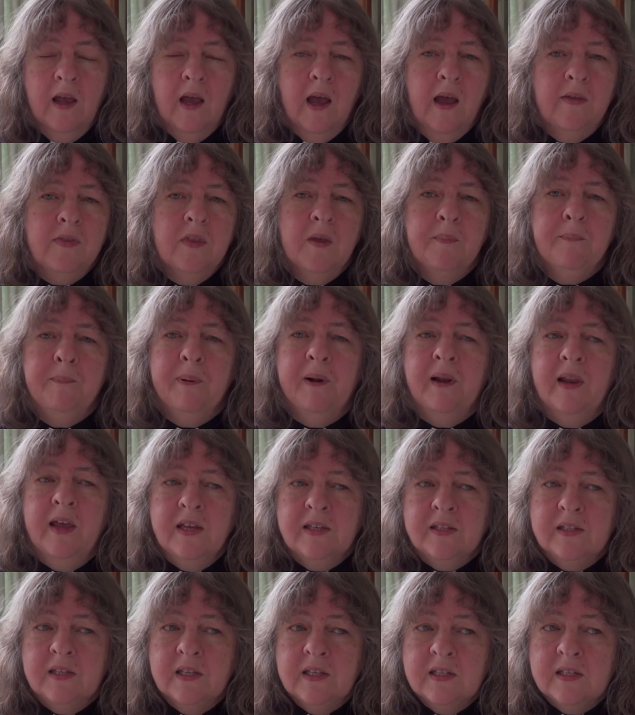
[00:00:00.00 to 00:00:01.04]
And the
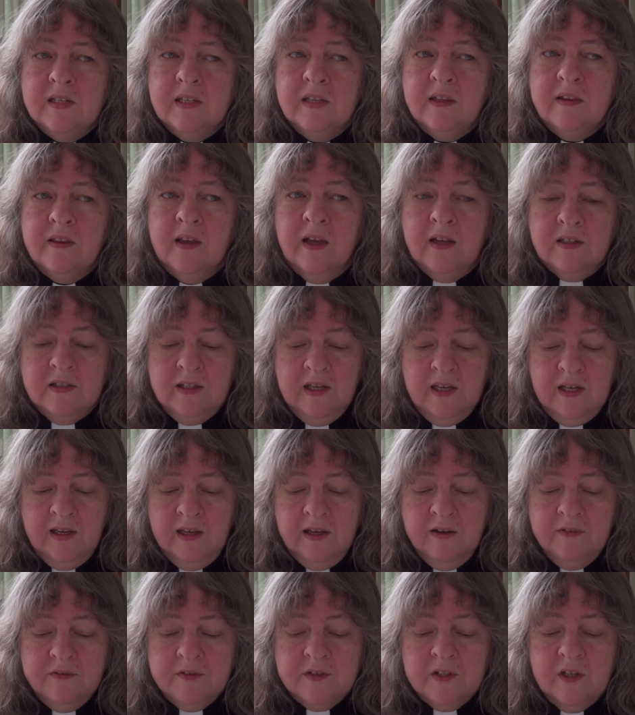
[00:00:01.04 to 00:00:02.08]
places that he
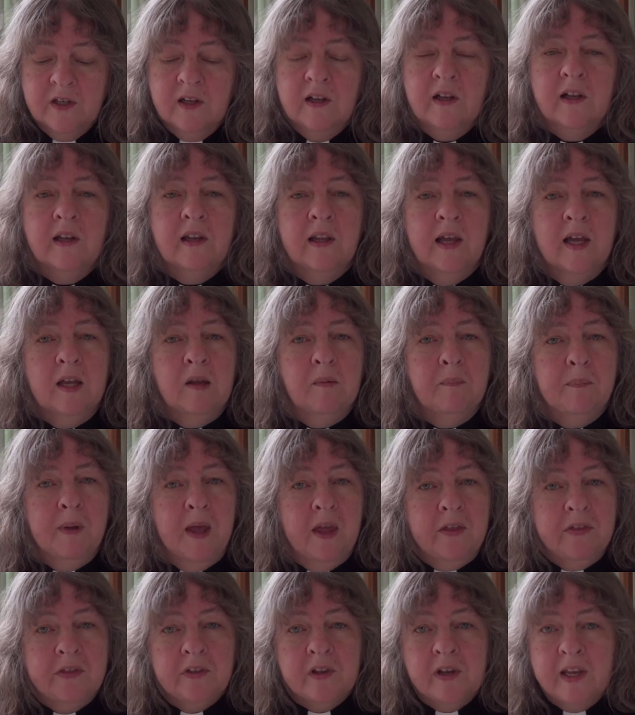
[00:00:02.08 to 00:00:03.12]
lived, like
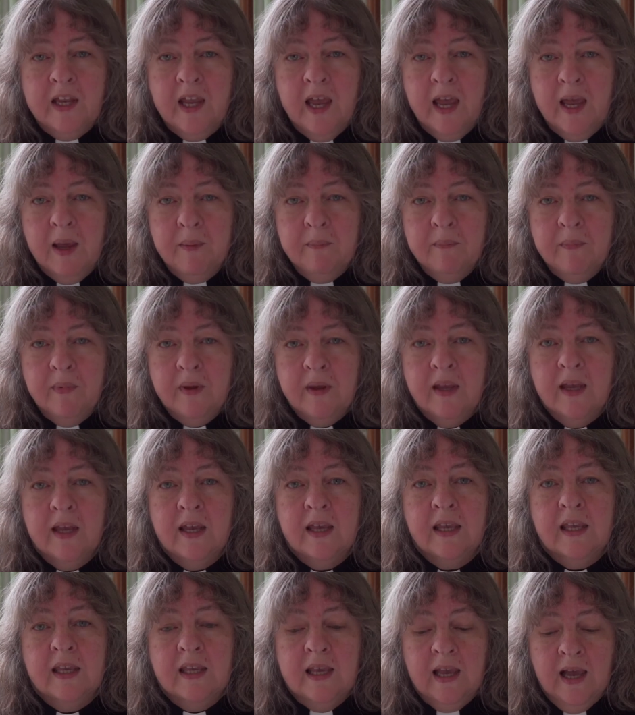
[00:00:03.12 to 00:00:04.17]
Bethlehem,
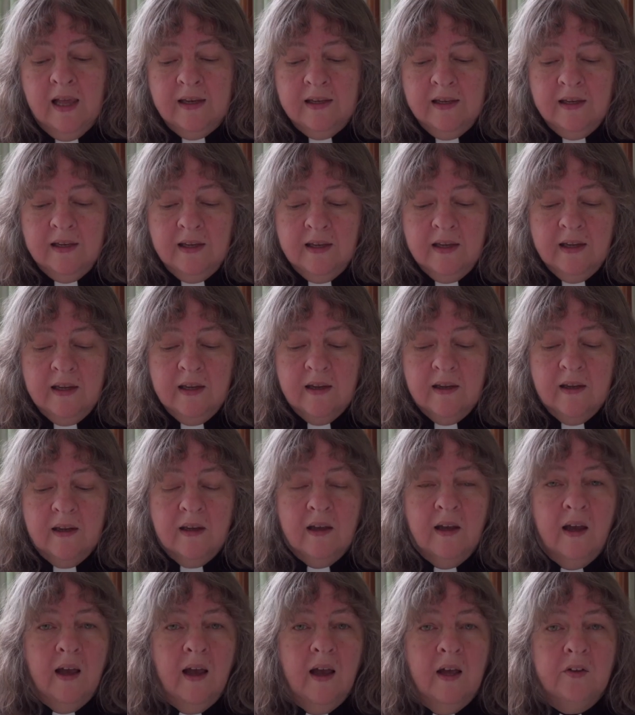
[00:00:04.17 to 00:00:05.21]
Galilee,
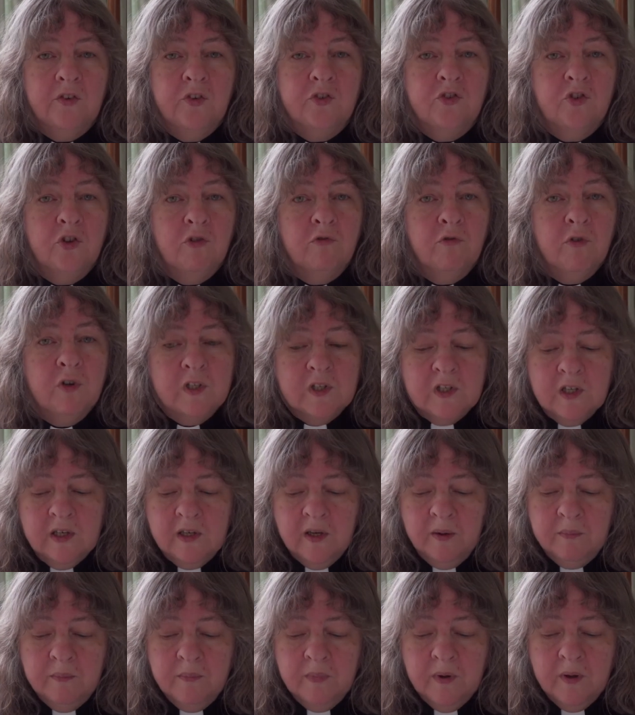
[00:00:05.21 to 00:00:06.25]
and
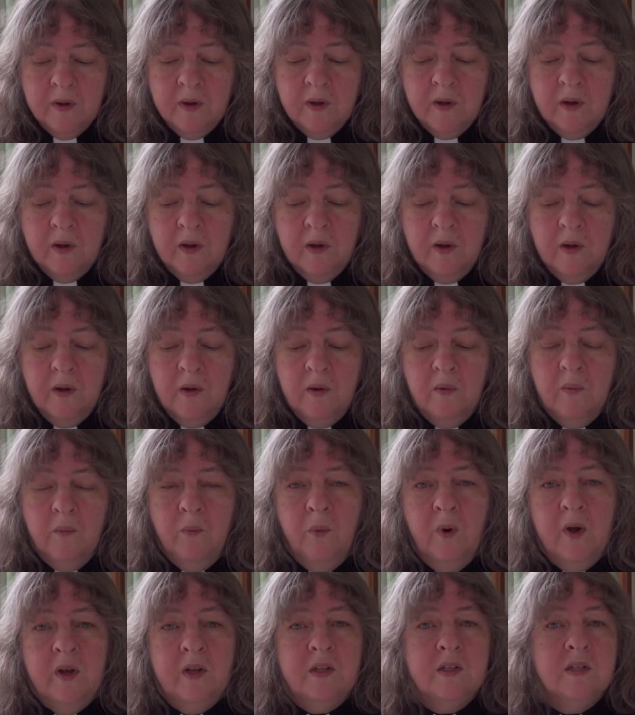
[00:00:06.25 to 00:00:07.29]
Jerusalem,
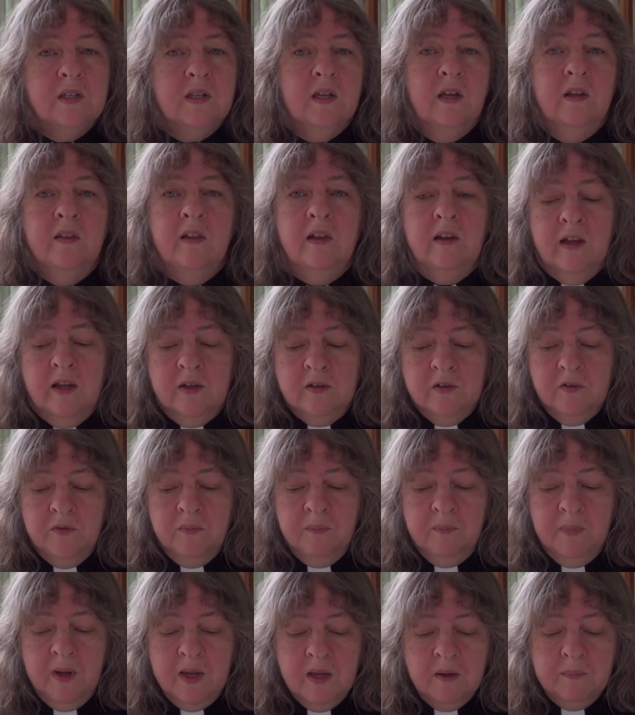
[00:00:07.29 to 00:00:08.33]
weren't in the land of
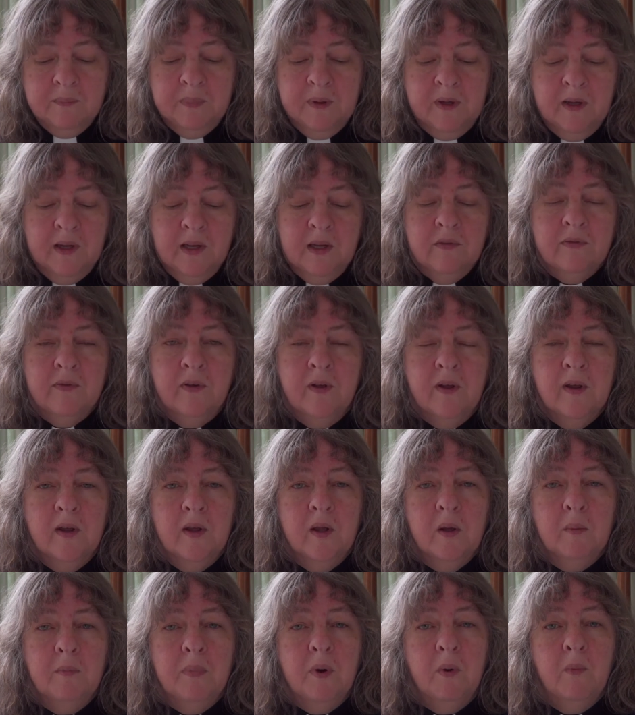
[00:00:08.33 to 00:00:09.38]
make believe,
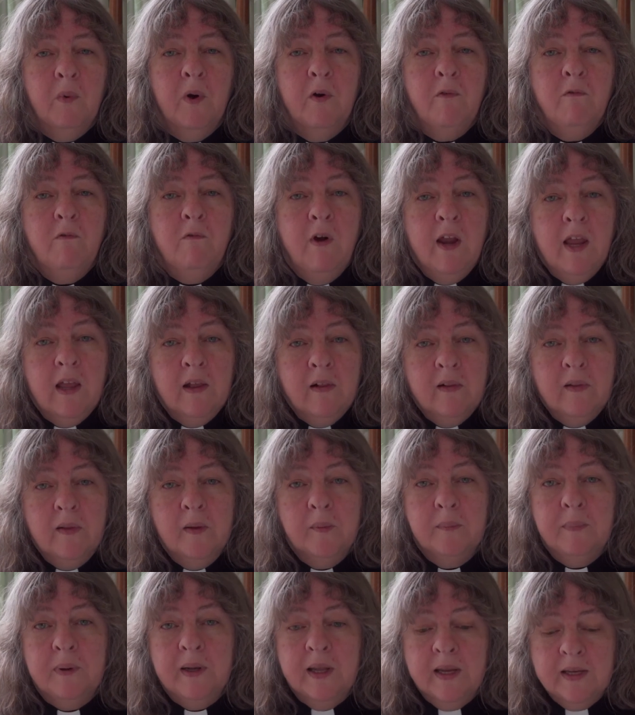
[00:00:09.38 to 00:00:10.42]
but were
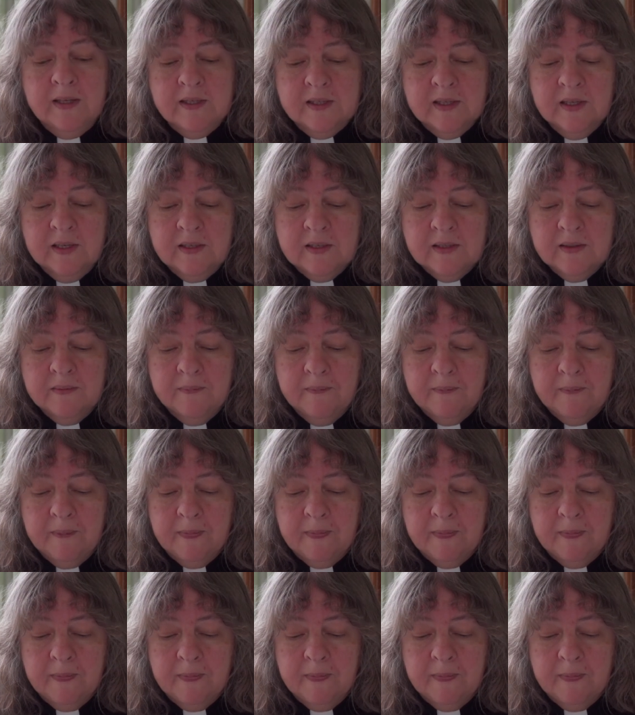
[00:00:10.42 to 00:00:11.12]
real places.